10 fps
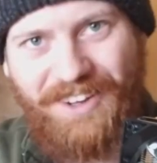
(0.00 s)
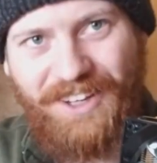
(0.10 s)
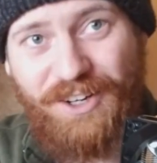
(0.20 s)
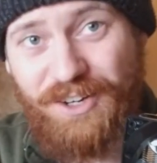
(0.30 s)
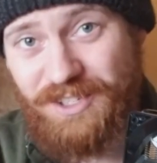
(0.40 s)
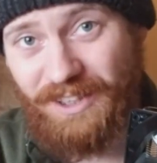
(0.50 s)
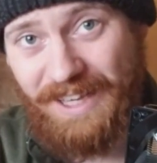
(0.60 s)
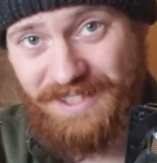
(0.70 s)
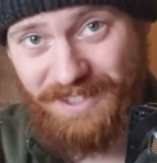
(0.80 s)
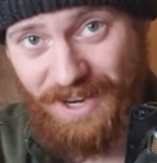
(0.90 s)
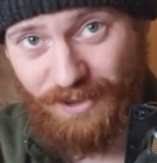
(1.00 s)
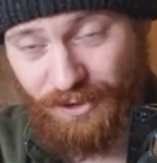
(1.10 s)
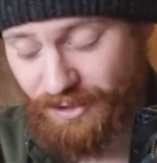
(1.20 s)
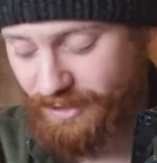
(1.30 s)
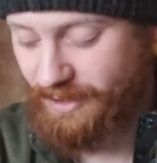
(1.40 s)
here's a lesson I
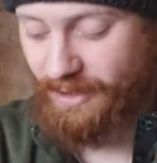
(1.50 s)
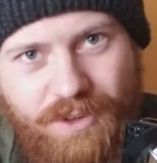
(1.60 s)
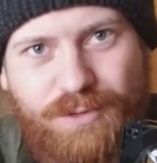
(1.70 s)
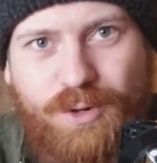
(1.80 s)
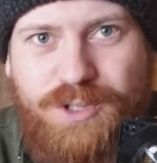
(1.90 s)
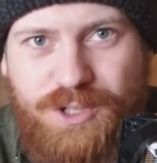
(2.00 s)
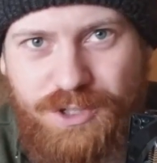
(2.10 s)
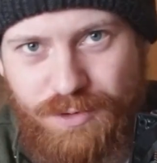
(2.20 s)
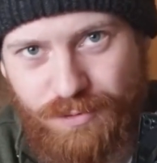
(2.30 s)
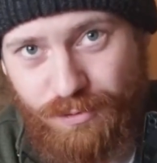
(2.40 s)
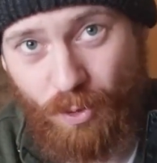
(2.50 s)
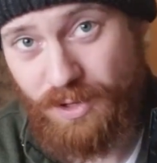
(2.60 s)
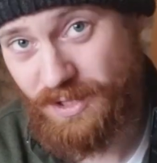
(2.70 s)
learned. Of course you shouldn't force